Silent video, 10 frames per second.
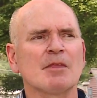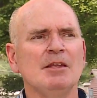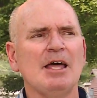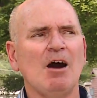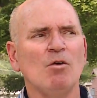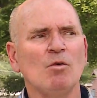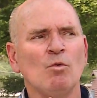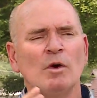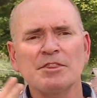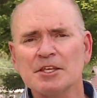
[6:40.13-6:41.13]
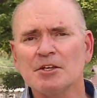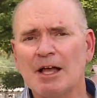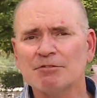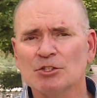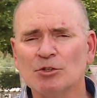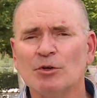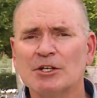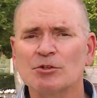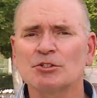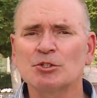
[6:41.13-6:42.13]
Now, one thing you'll have to do in
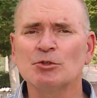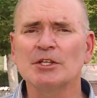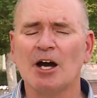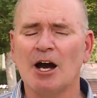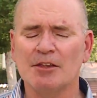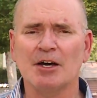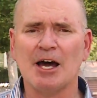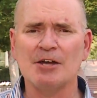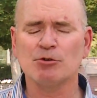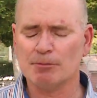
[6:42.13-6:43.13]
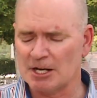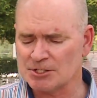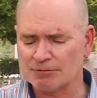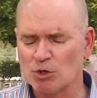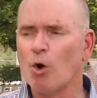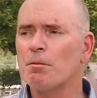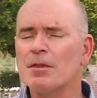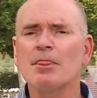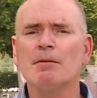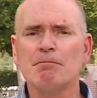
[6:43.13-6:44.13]
order to do the hydro mod is you have to
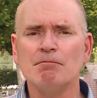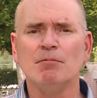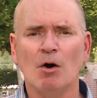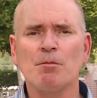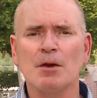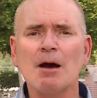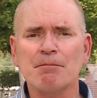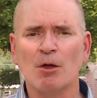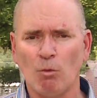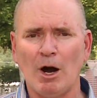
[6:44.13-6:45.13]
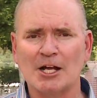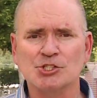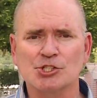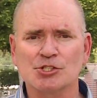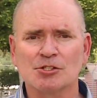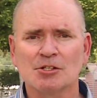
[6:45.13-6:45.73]
open up the watch